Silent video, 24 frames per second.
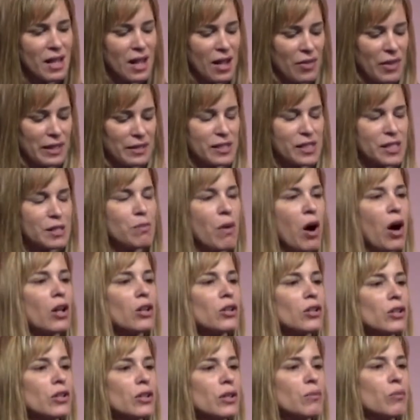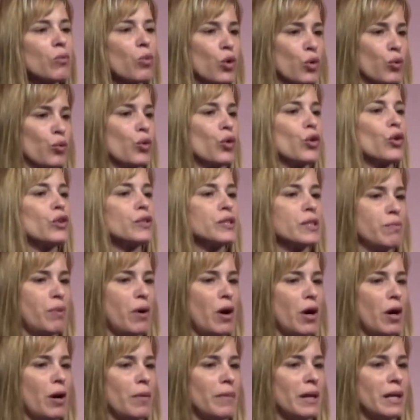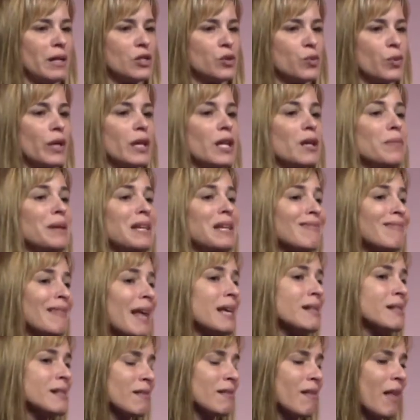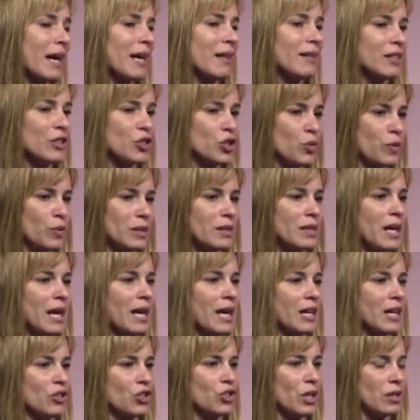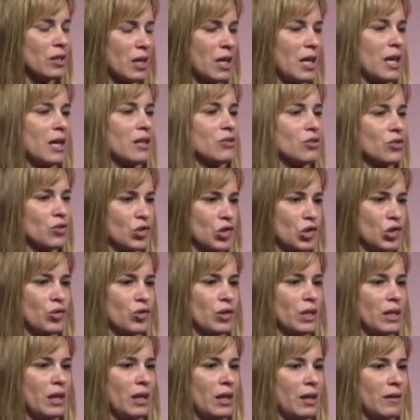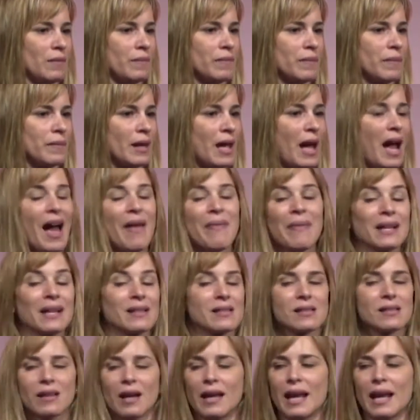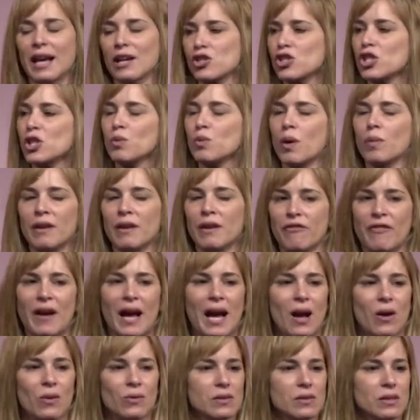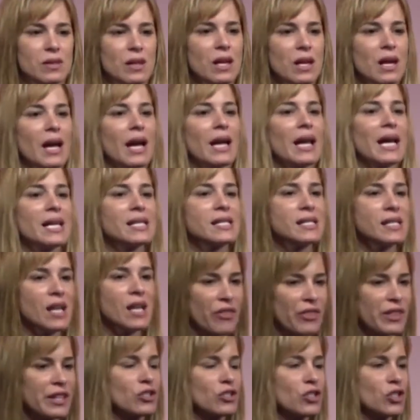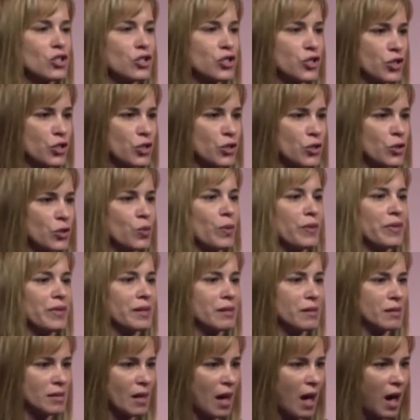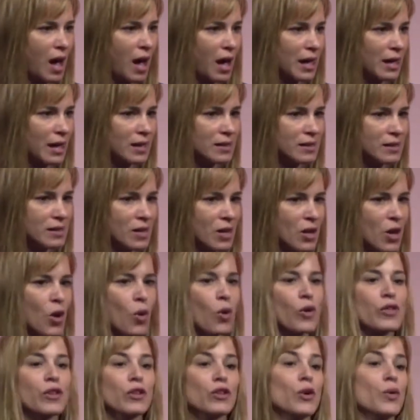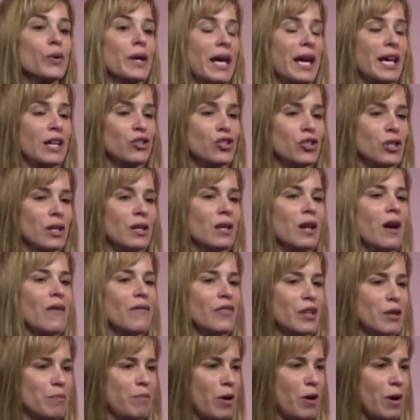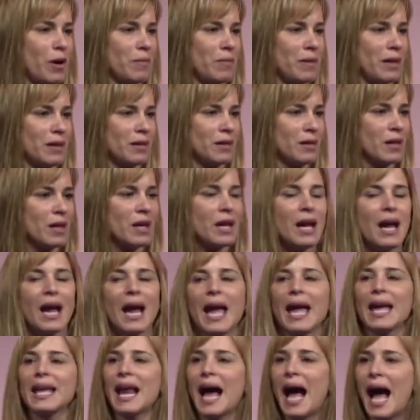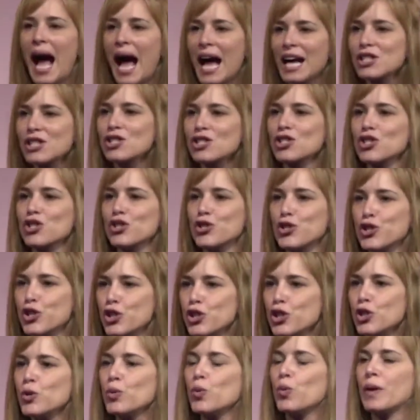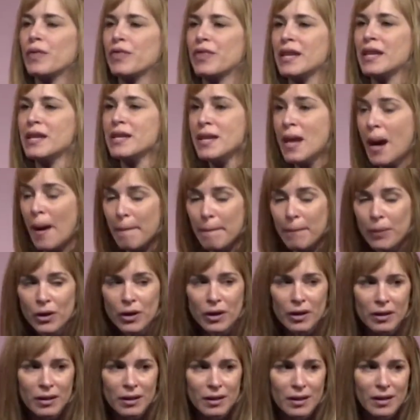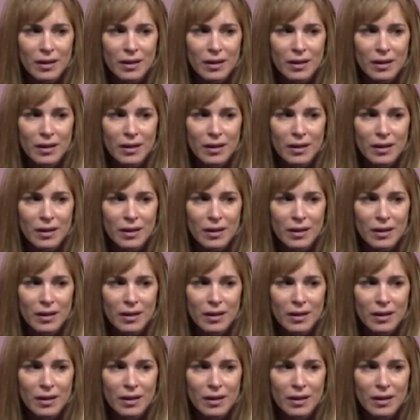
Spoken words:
that smaller, more rural departments were going to be less likely to engage in cancer screening. And that's not actually what we found. It has nothing to do with the size or the location of the department. It has to do with the number